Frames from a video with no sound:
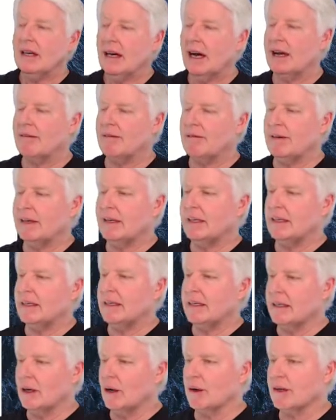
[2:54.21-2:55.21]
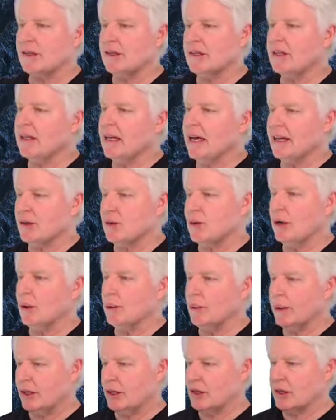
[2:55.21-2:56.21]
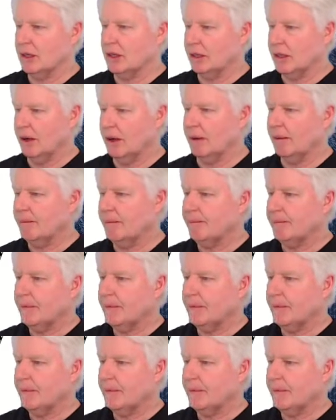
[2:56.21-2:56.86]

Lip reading: I've noticed that that's where we should go.